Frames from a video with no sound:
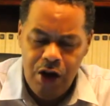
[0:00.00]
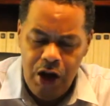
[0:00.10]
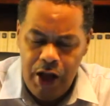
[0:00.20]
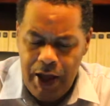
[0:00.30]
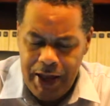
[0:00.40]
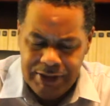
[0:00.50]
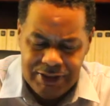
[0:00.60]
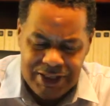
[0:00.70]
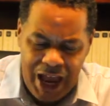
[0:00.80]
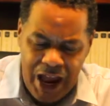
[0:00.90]
at the
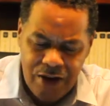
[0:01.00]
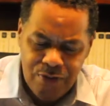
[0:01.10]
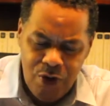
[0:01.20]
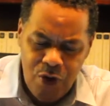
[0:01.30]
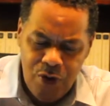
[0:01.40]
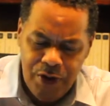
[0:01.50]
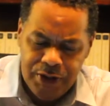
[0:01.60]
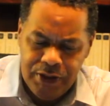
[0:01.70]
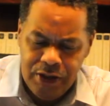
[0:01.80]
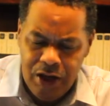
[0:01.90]
time
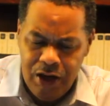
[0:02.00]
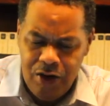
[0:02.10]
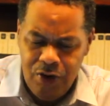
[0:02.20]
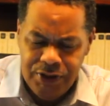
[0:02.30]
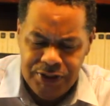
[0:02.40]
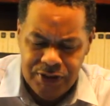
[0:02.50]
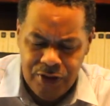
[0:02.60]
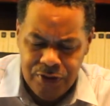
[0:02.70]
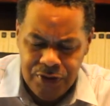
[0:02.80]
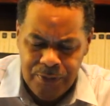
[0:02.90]
on this
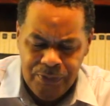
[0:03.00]
earth.